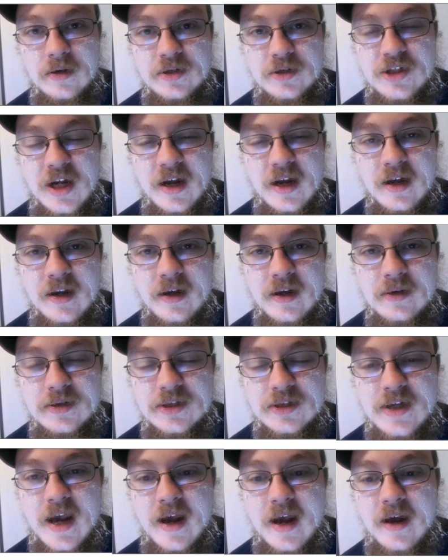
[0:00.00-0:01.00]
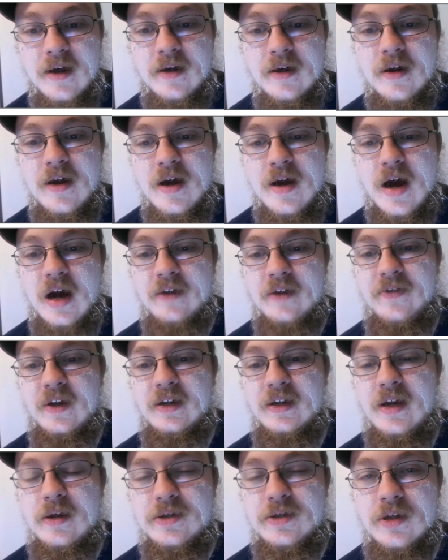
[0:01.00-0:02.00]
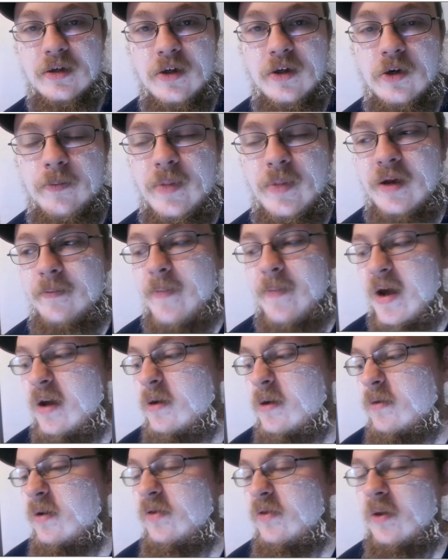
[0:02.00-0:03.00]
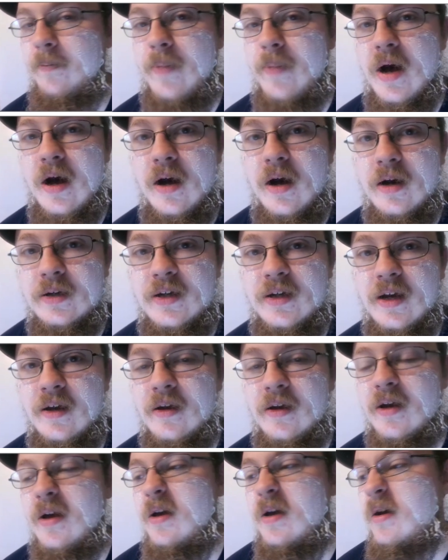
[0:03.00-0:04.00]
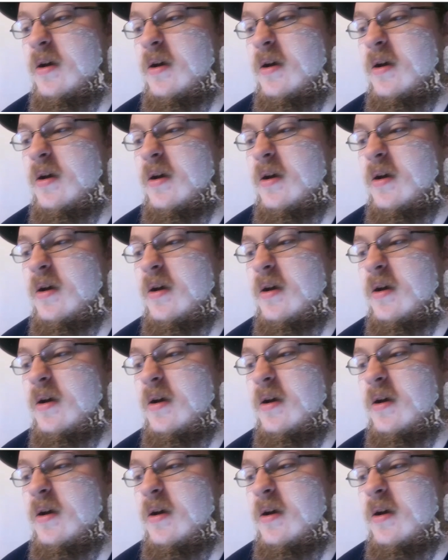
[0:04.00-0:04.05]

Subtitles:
Jennings can, I think he's a little bit better in the pocket